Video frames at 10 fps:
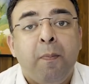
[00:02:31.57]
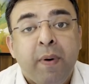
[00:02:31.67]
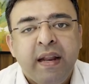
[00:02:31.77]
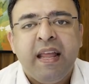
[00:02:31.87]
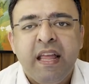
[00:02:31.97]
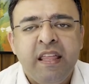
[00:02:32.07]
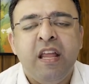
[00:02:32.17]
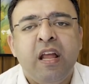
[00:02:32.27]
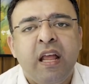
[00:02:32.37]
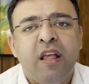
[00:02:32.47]
per
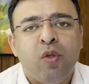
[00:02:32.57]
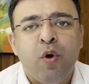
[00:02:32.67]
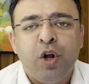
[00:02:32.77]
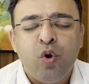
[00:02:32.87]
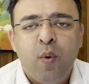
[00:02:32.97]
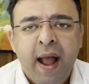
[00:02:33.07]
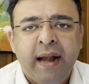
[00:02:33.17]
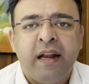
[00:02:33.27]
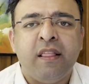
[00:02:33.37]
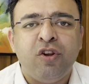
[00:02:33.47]
kg is going to
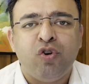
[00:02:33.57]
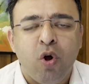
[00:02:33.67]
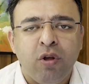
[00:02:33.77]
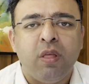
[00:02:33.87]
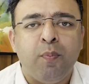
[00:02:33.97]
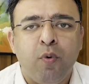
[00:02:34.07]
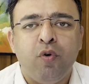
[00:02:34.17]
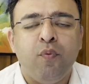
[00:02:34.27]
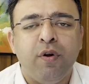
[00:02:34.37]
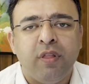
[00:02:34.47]
act as a strong support
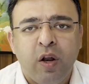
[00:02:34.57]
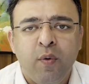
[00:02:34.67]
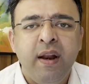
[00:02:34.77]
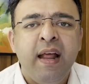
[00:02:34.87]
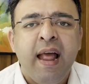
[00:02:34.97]
for silver,